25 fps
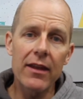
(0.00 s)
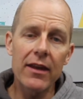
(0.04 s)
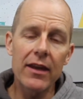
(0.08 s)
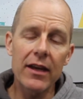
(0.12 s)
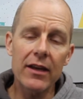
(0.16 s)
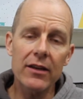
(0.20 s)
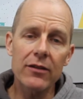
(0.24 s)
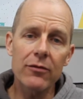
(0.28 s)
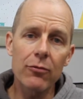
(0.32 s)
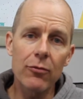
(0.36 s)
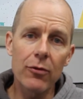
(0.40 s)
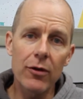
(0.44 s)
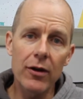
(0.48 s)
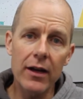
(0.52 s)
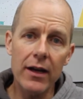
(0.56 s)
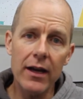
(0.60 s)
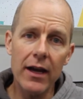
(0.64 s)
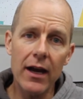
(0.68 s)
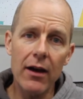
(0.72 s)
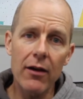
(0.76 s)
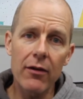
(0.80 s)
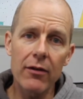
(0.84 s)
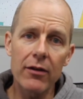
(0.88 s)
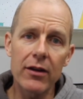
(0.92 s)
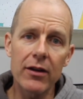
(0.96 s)
the next
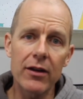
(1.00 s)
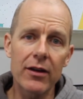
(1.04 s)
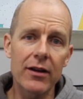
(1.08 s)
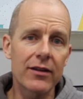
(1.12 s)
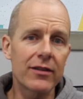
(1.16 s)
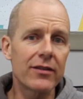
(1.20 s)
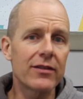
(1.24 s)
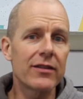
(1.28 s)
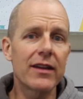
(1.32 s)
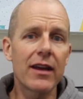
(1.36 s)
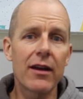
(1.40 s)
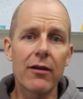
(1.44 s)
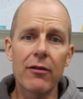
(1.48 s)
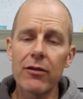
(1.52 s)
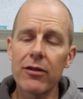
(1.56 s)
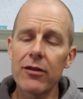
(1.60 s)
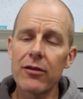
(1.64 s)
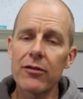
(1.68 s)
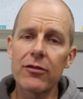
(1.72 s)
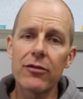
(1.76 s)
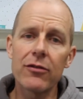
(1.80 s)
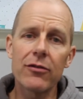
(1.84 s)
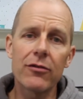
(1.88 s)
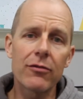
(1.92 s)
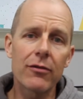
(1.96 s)
workout, you're going to stay with
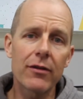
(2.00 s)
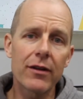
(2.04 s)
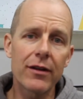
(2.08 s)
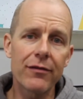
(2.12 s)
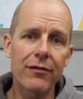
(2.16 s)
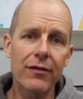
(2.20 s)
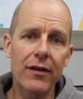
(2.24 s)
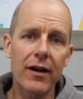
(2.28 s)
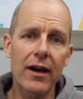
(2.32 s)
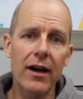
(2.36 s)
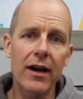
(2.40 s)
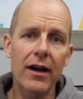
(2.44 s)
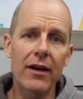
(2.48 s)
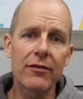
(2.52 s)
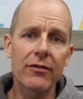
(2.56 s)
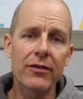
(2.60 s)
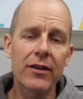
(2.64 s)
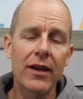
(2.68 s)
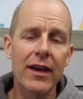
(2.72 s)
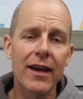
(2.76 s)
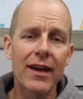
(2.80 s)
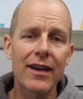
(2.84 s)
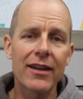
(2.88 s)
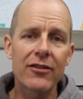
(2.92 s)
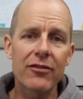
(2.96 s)
your 225s,